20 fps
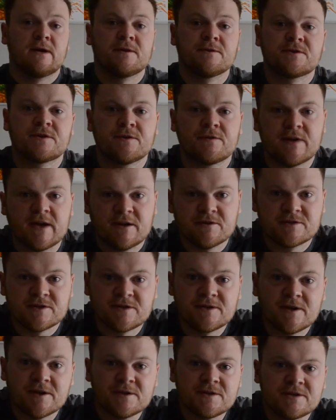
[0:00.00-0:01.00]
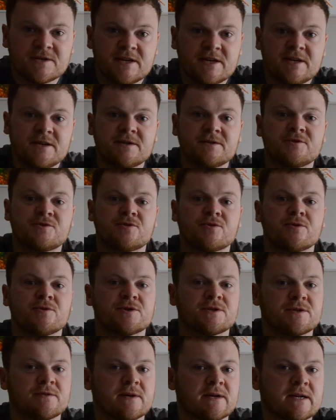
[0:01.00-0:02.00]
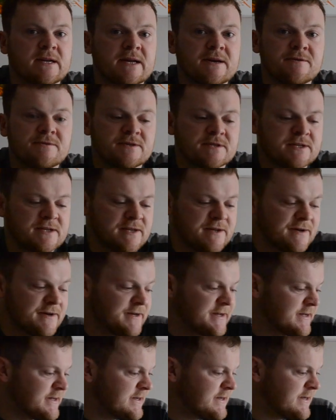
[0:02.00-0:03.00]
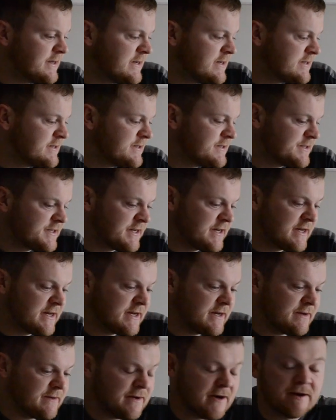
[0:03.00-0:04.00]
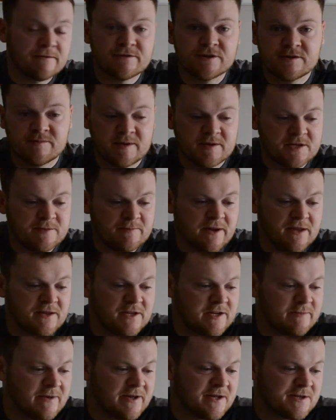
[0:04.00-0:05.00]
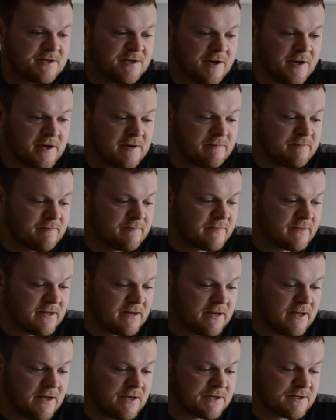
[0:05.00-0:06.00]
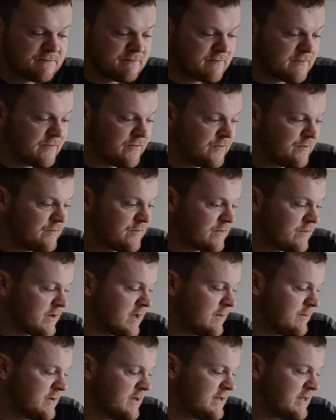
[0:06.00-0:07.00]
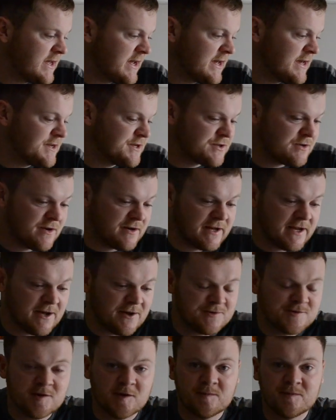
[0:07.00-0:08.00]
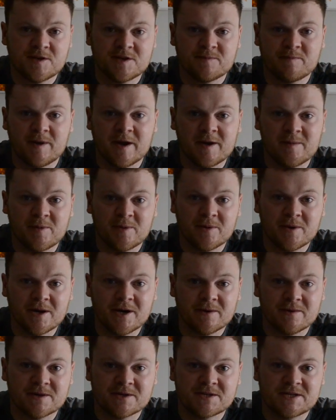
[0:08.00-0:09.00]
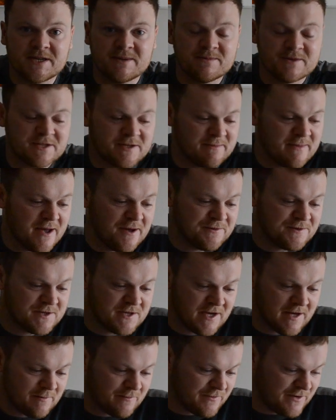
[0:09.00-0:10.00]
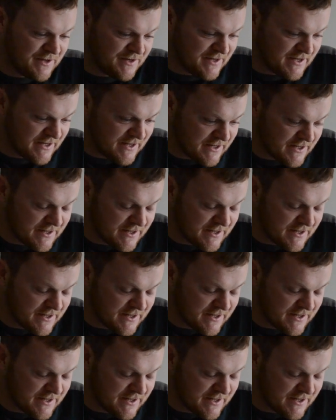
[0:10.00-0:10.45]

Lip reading: 2019 draws to a close tonight, and I've just been spending a bit of time the last couple of days trying to get on top of this paperwork, which seems to mount up when